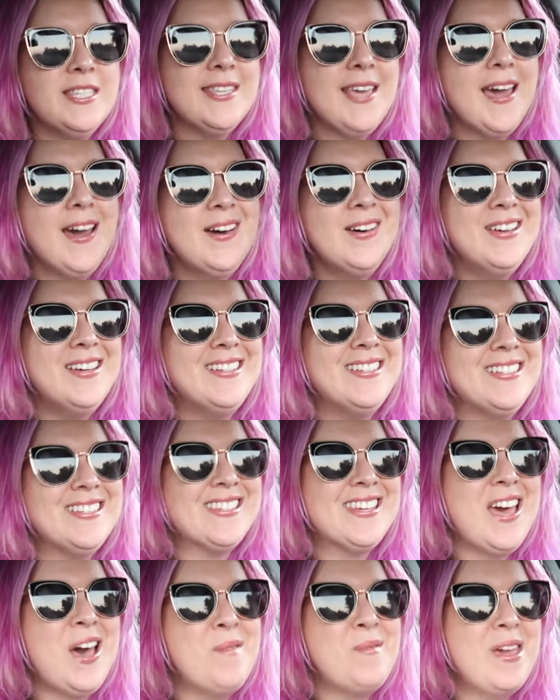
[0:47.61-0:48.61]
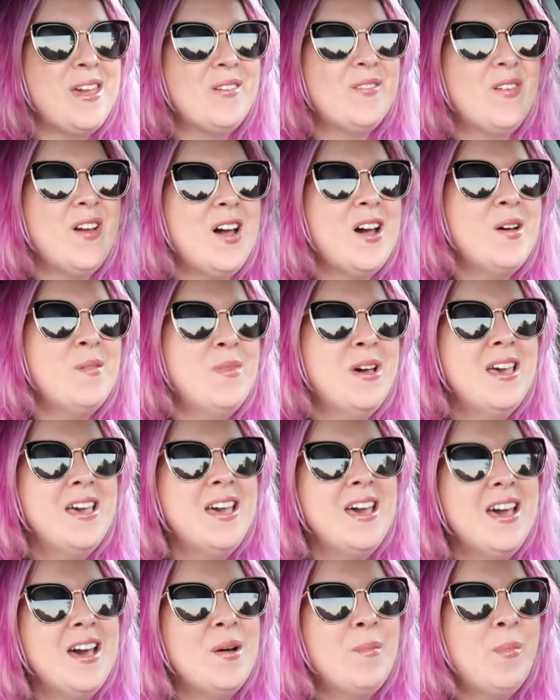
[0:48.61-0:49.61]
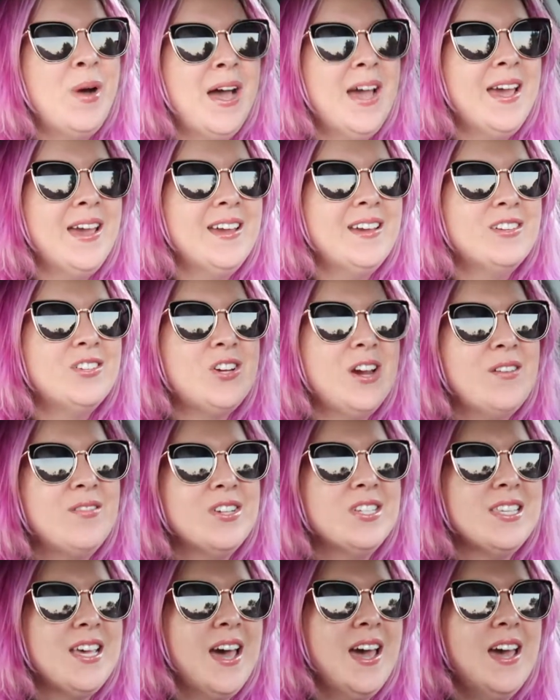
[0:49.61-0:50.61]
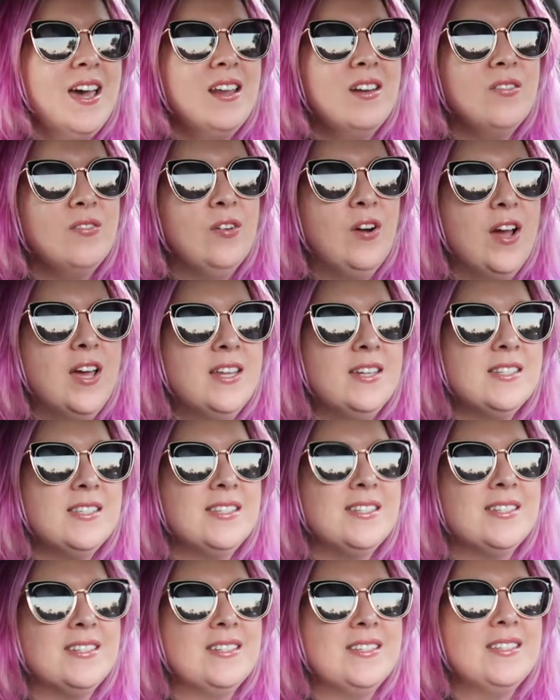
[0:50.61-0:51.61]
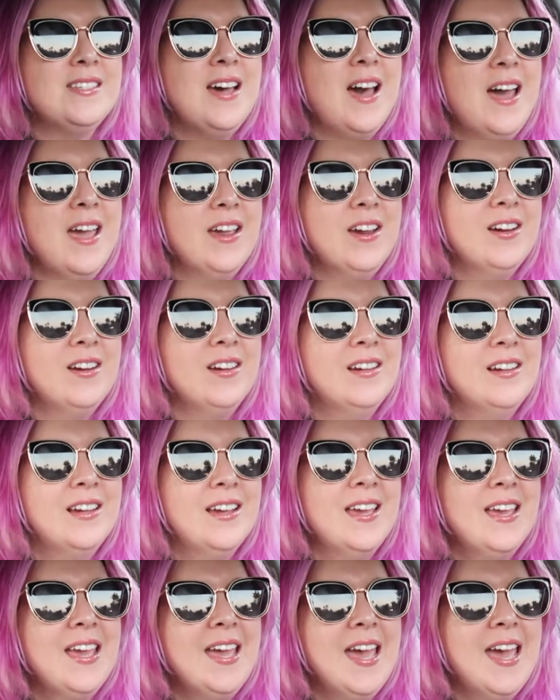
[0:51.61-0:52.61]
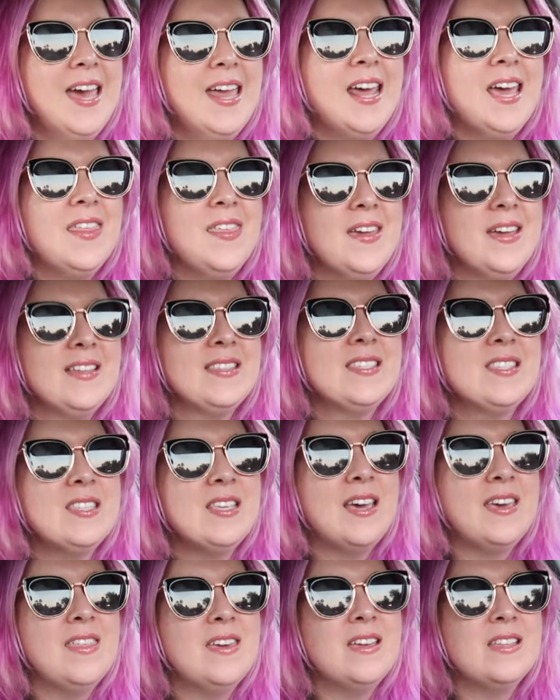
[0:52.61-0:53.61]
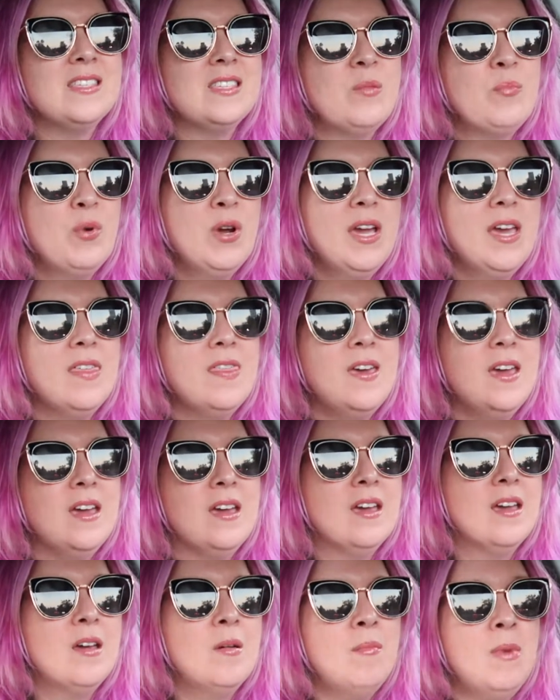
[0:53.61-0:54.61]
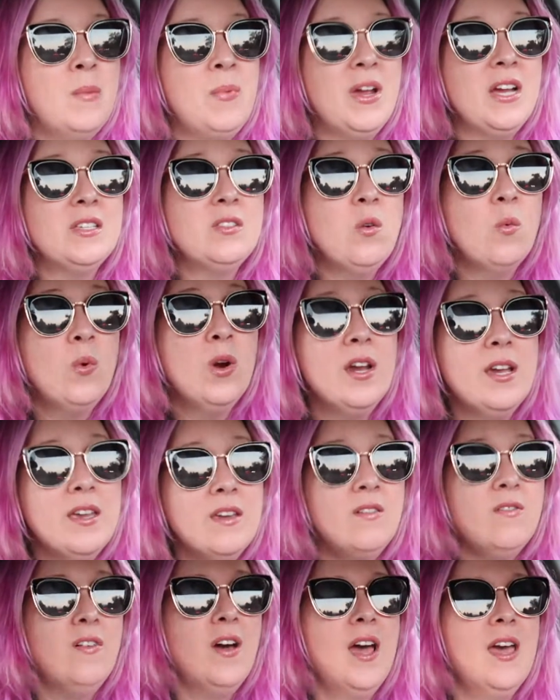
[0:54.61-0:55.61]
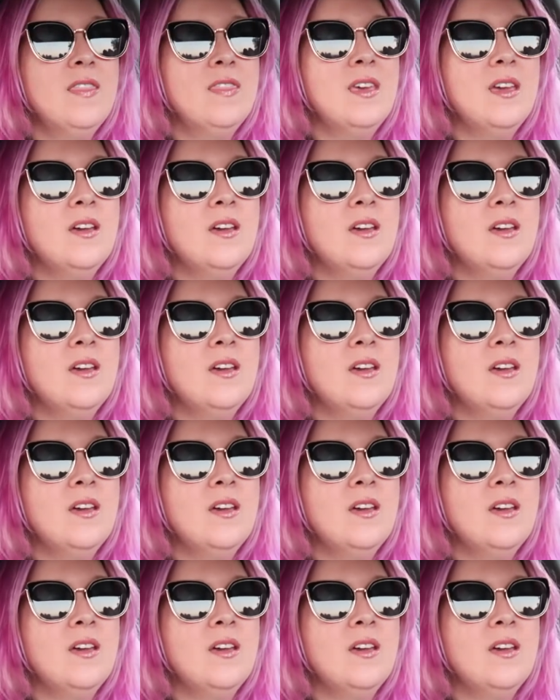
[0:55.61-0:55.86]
sound coming from my driver's side front tire. And I think it's I think it's the brake thing. My brakes are working fine,